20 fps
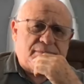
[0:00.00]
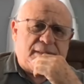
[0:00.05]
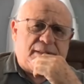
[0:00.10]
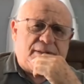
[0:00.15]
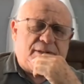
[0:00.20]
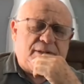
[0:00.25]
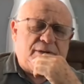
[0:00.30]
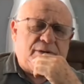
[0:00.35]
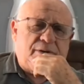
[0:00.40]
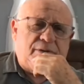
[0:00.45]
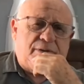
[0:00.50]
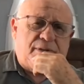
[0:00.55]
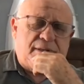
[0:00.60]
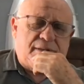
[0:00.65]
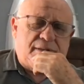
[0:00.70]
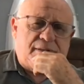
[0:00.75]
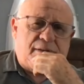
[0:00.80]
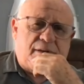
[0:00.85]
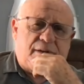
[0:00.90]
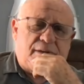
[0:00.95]
that the earth
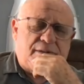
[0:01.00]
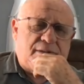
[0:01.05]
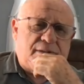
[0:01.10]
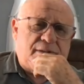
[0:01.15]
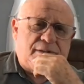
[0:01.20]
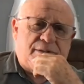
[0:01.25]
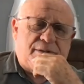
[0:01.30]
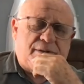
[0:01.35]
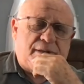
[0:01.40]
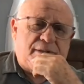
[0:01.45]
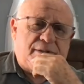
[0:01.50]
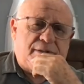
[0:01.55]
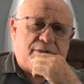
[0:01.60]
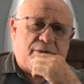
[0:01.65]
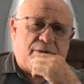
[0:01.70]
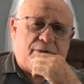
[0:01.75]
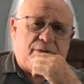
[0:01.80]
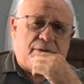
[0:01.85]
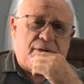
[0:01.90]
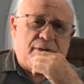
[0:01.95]
has lost this great
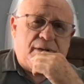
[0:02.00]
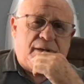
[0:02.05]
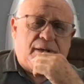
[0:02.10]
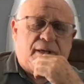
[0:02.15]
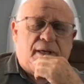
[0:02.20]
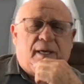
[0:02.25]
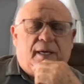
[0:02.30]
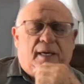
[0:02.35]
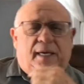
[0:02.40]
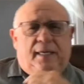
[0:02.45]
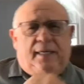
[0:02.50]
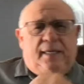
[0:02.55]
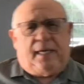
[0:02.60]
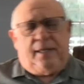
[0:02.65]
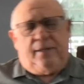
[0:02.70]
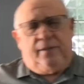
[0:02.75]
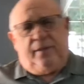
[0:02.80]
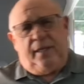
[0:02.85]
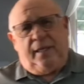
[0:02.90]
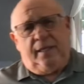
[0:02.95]
soul. And
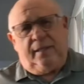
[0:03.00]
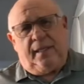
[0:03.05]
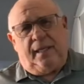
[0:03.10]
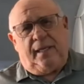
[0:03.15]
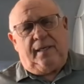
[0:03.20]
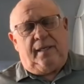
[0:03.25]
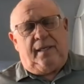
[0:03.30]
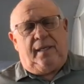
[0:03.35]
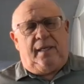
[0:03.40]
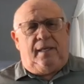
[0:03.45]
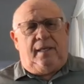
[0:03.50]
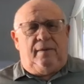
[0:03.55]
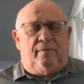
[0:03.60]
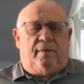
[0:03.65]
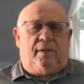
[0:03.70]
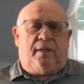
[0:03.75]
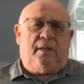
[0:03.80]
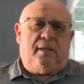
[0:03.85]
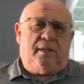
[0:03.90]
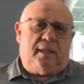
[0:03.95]
I think that
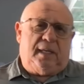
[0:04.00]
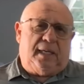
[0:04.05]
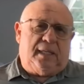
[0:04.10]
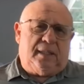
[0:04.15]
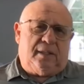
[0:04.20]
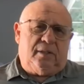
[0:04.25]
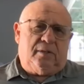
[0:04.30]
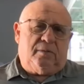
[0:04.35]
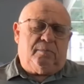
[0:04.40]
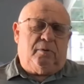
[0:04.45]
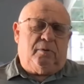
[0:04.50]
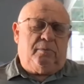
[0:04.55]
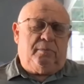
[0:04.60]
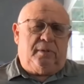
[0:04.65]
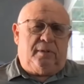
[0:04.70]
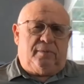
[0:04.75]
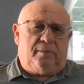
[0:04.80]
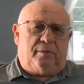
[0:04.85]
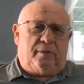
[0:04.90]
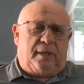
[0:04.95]
even at this
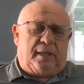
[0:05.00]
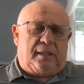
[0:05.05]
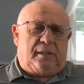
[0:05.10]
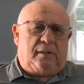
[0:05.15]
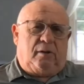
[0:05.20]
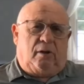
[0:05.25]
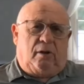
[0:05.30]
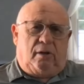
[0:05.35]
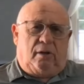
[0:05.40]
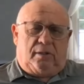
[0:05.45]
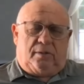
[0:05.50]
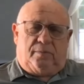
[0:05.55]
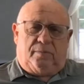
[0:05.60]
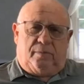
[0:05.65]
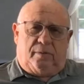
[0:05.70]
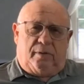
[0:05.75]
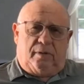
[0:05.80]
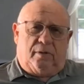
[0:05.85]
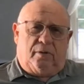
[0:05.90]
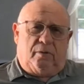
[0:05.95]
moment of great loss
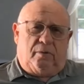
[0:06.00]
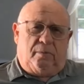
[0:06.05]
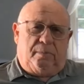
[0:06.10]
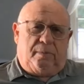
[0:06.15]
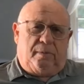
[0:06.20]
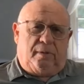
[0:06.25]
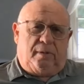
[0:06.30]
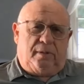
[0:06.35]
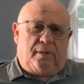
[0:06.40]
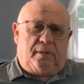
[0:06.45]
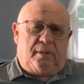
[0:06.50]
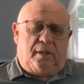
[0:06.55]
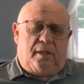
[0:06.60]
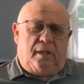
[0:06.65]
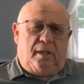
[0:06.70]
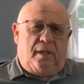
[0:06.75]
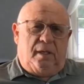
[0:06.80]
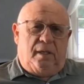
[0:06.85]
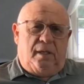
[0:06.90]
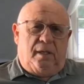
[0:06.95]
for Gopal's
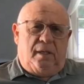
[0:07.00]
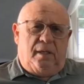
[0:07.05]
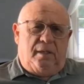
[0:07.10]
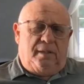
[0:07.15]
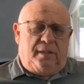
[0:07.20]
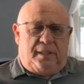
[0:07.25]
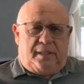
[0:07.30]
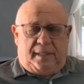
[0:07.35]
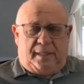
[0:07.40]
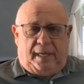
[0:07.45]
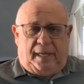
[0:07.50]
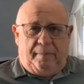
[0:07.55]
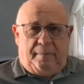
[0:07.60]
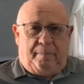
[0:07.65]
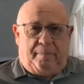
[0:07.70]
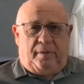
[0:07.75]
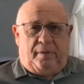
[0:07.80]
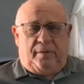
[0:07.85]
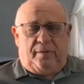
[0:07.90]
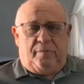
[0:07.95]

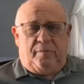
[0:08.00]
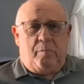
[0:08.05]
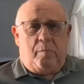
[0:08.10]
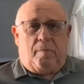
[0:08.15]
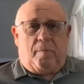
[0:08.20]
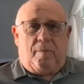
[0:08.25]
disciples,